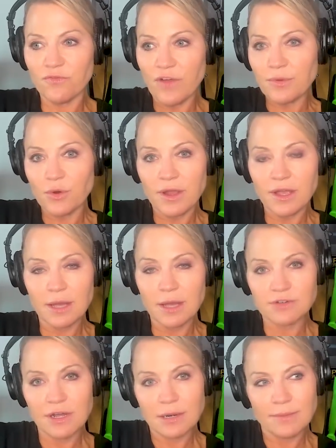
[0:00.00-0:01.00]
February
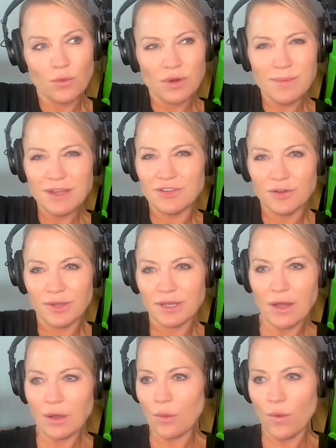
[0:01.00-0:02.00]
comes around. I'm like, what am I
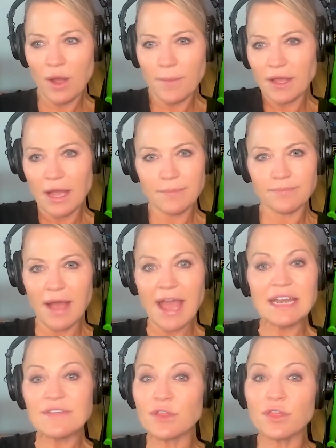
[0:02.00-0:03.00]
doing? Like, why am I
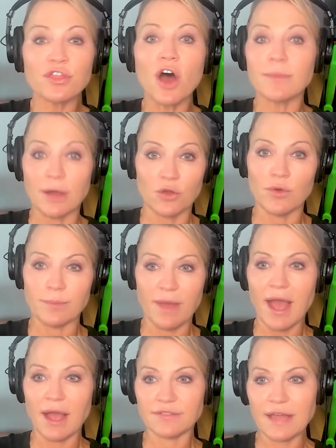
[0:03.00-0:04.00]
hadn't even thought about going
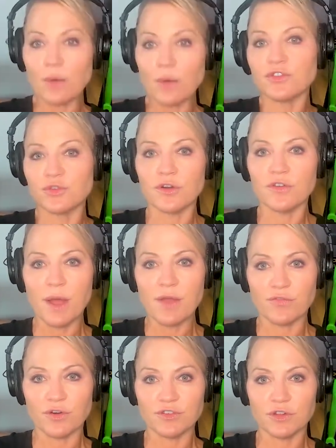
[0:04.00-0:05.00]
back. That was sort of my
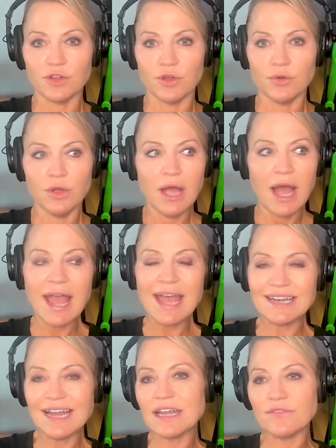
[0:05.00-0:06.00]
first clue. I
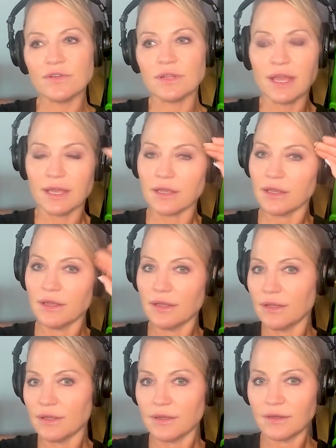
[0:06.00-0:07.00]
had not even like
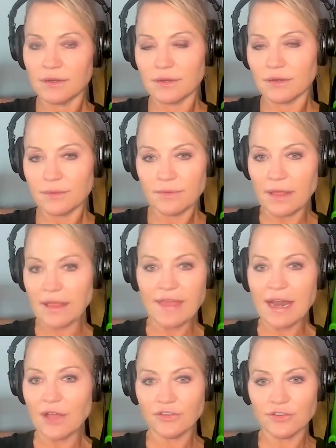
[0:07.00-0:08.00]
that
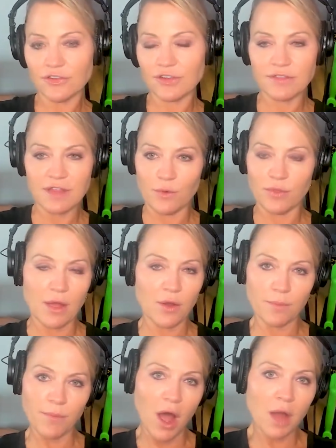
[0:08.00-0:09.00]
house is sitting there with
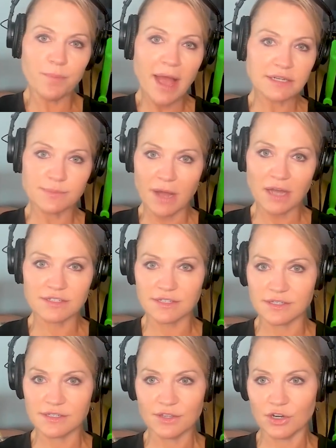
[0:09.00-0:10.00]
unpacked
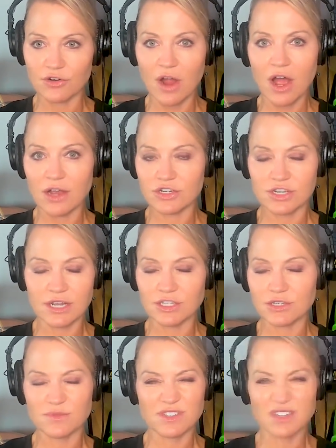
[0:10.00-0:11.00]
boxes in the garage. And I
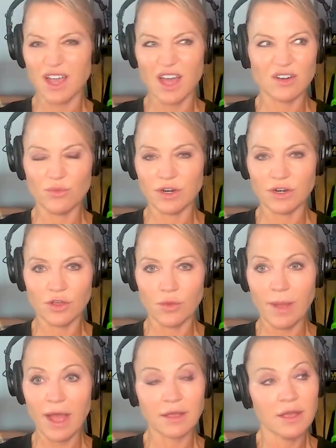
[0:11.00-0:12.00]
just was like, I don't want to go
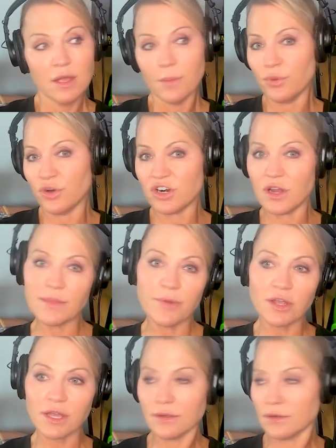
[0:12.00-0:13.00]
back. Put it on the
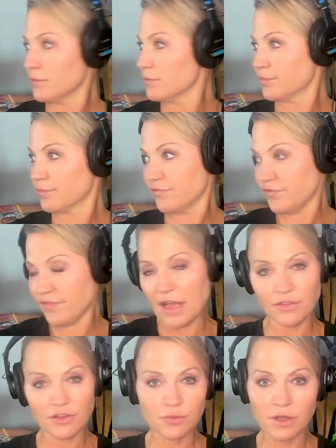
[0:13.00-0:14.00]
market.
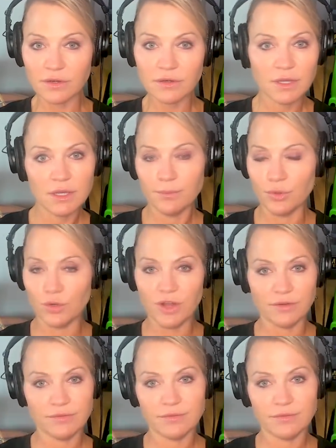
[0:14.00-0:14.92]
Found this one. Boom, done.